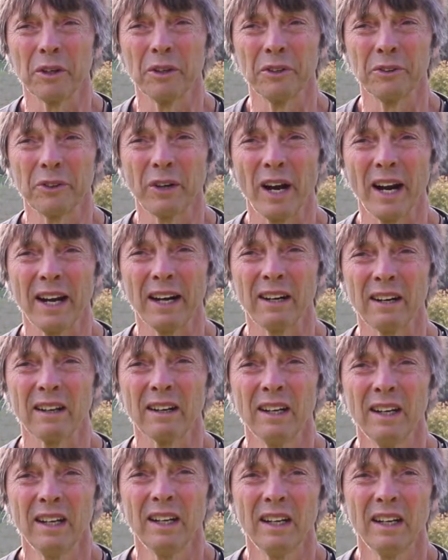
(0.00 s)
and drier,
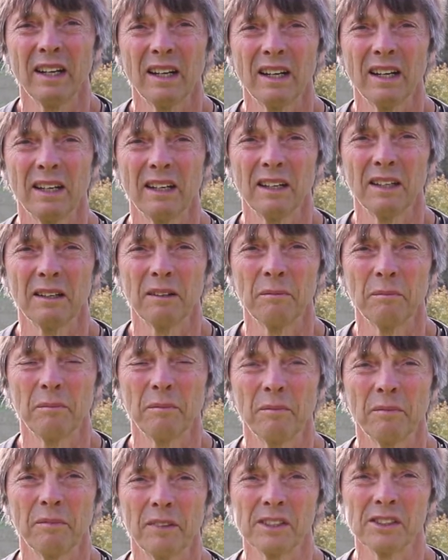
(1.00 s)

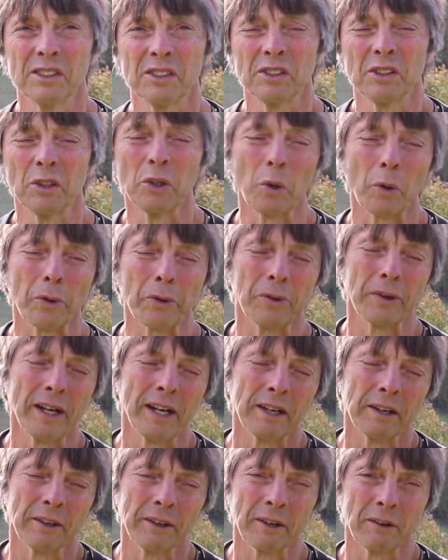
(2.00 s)
this is the northern
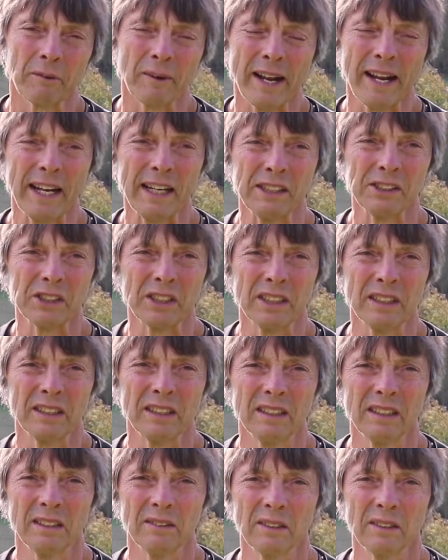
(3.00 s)
end of their range, and